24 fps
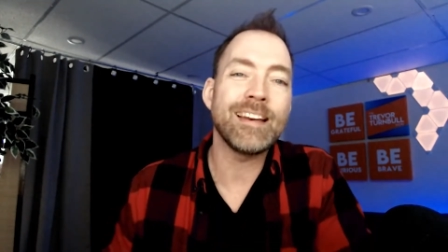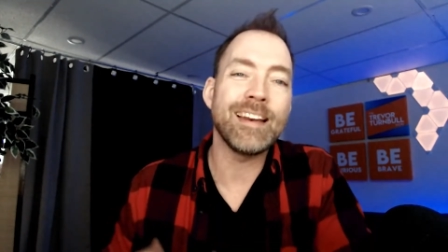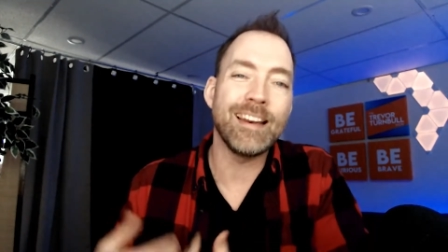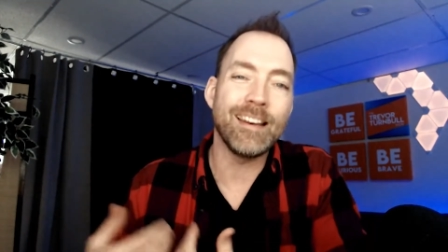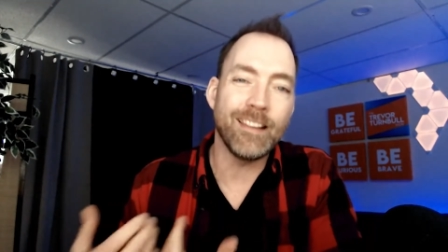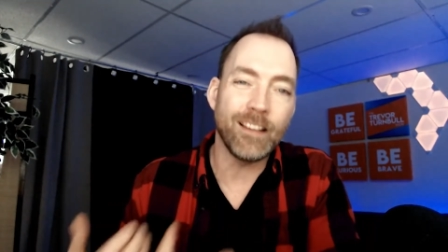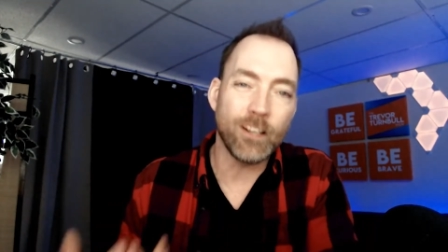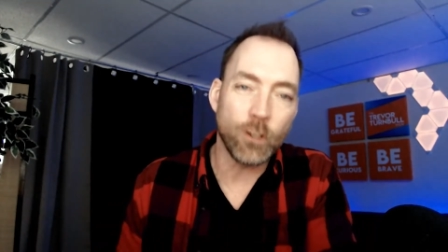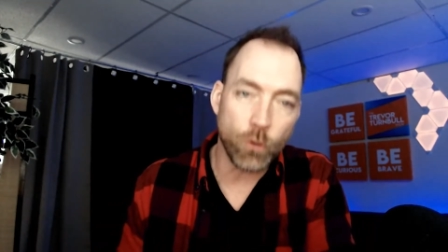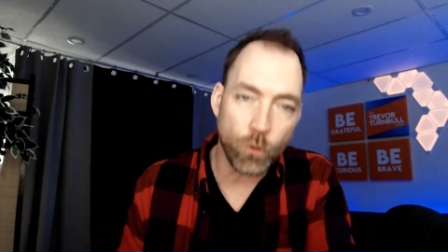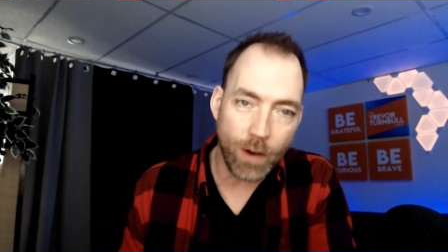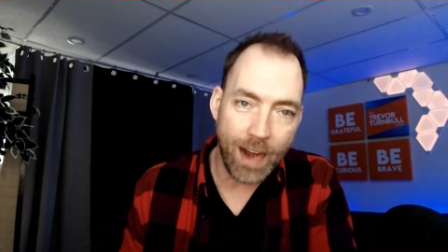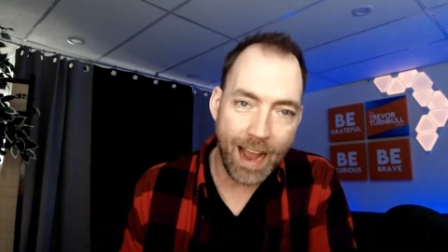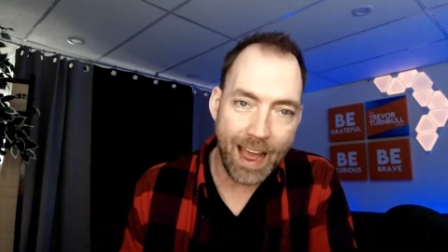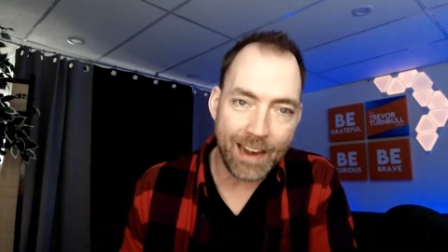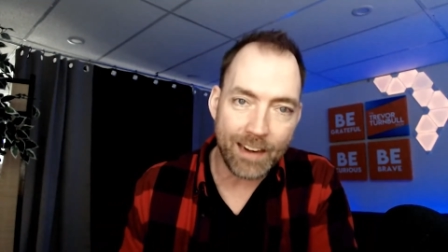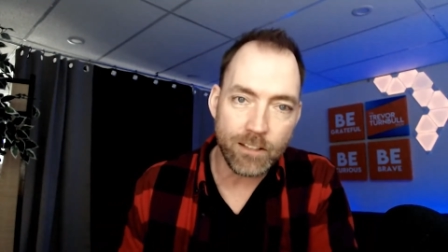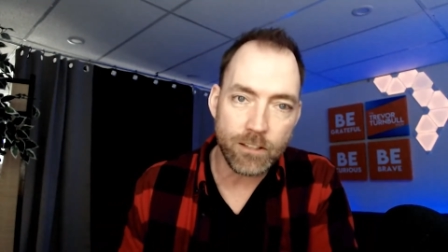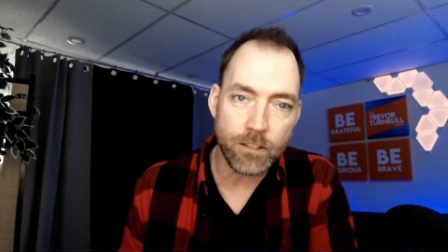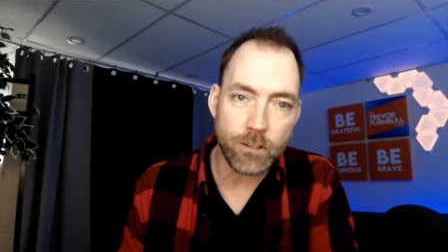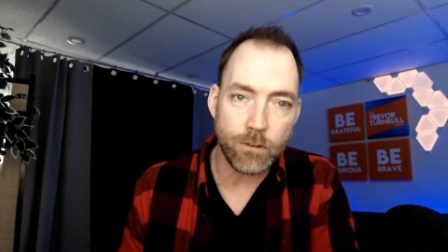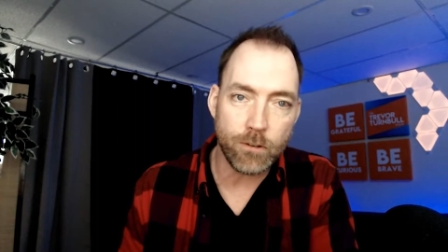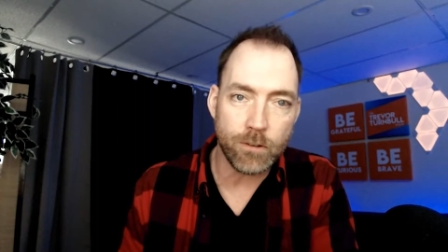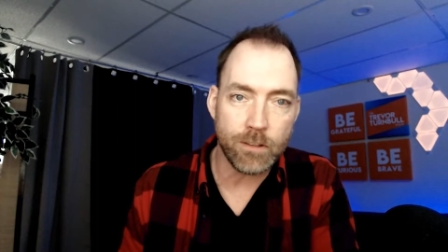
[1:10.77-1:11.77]
the
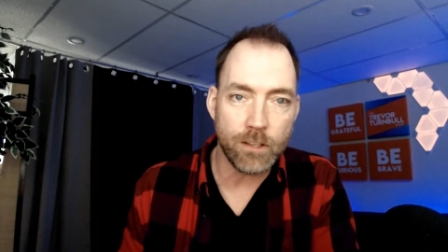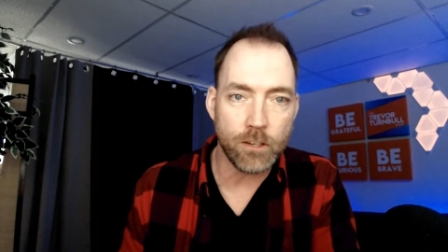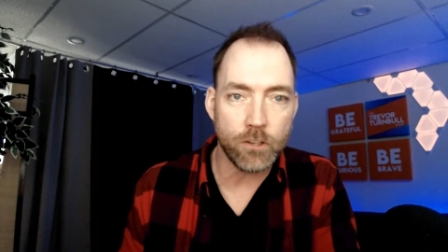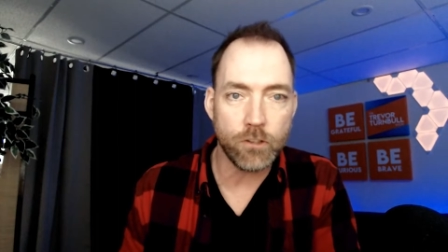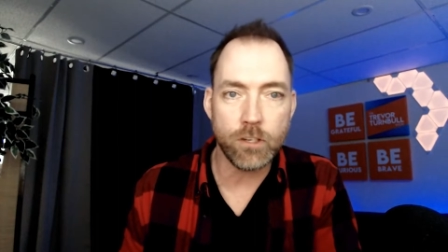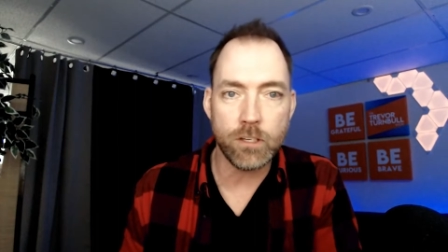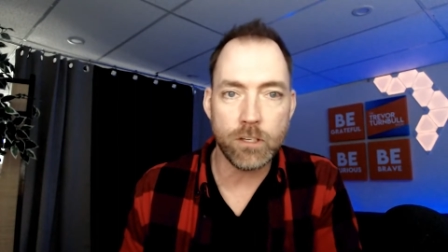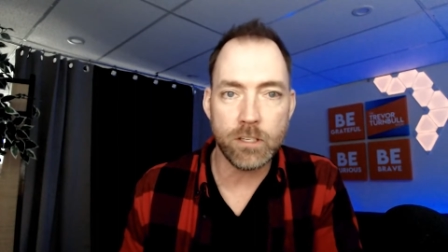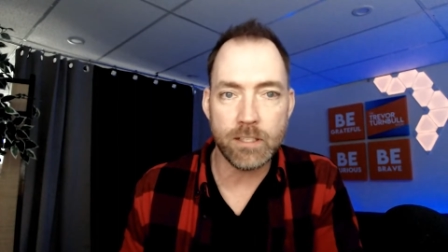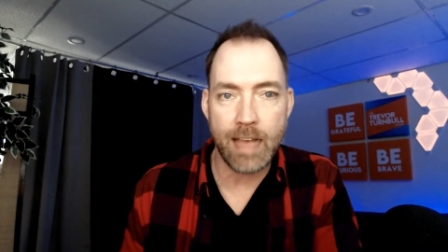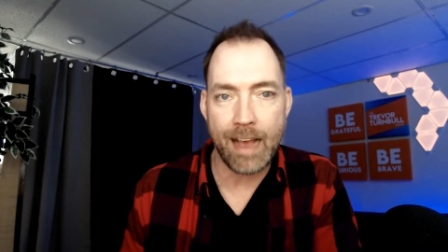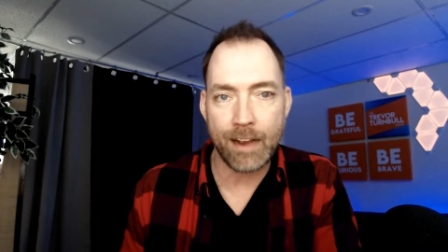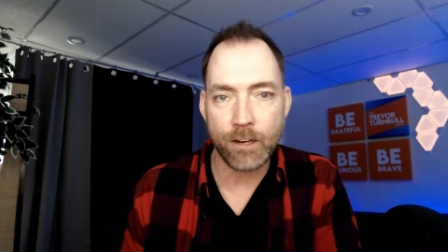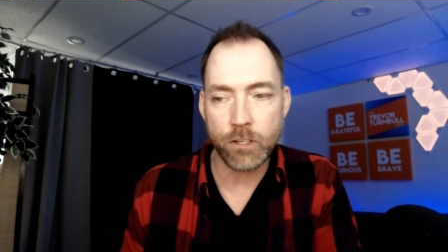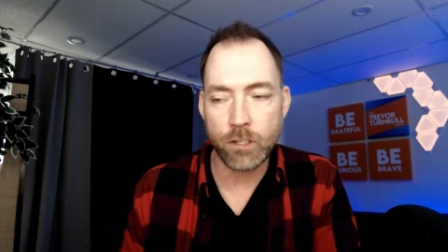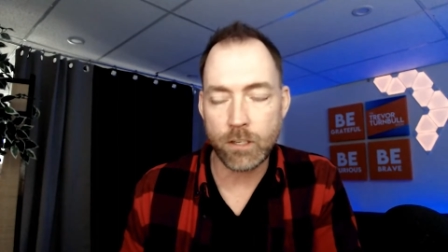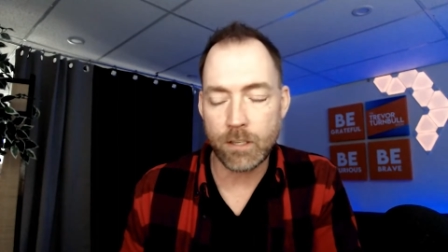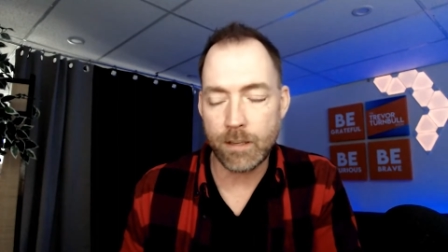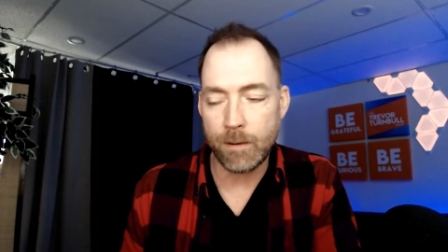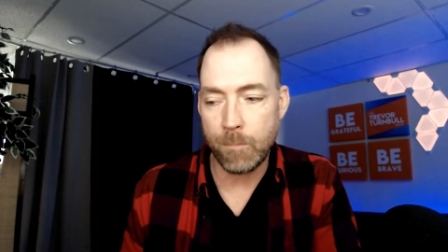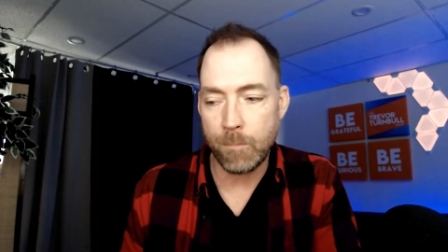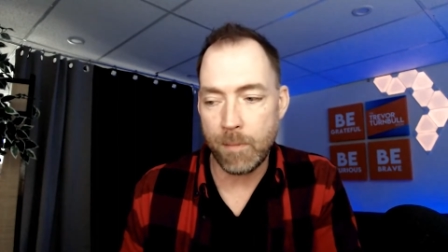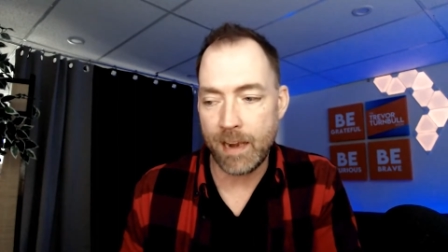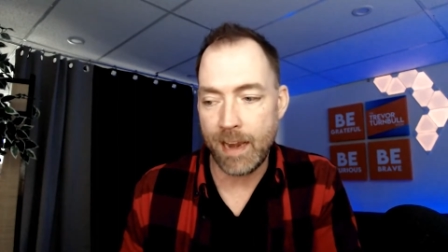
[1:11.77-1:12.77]
gratitude that she's actually
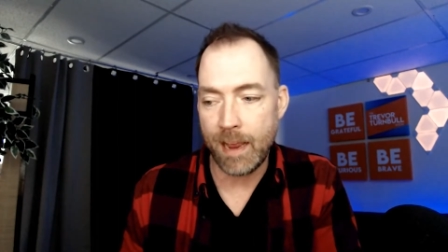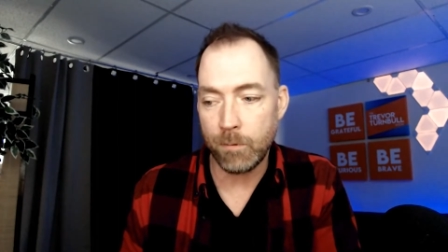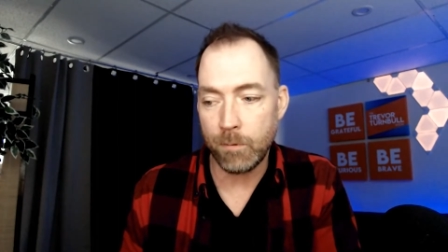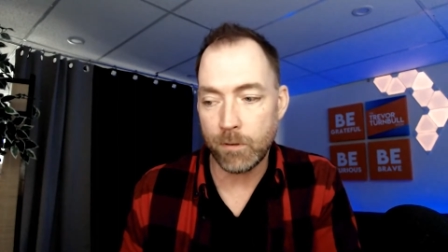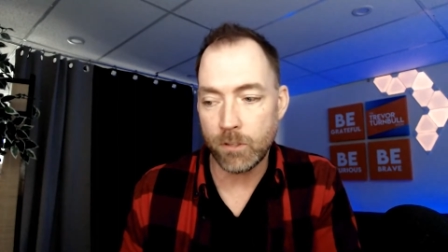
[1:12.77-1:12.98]
been able